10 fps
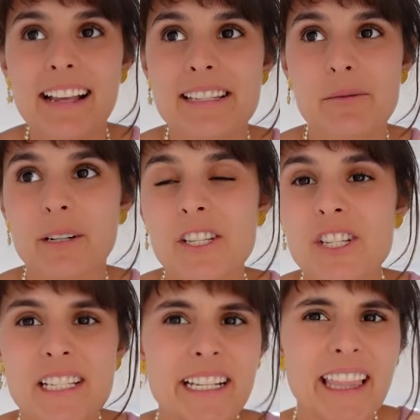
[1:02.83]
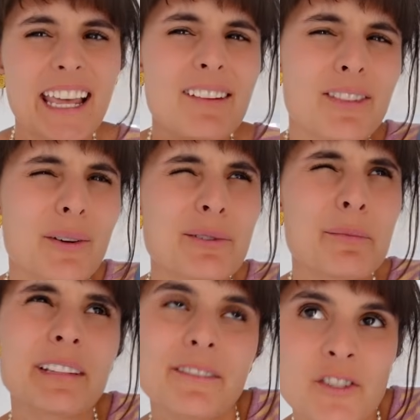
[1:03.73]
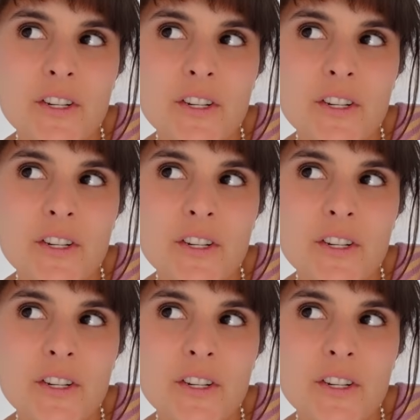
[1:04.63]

I didn't want to jinx anything, even though I don't believe in